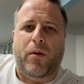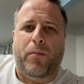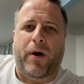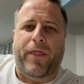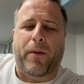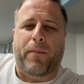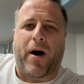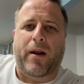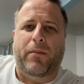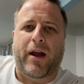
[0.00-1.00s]
But the
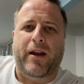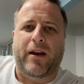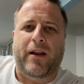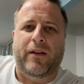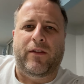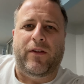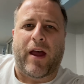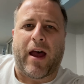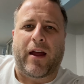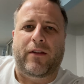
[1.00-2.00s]
bottom line is
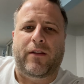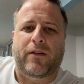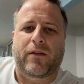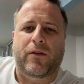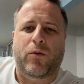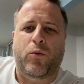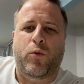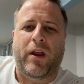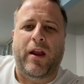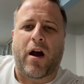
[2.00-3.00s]
that
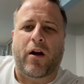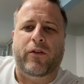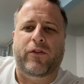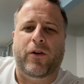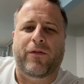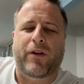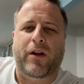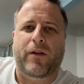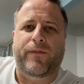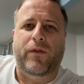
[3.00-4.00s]
we are
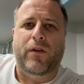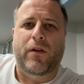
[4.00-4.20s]
serving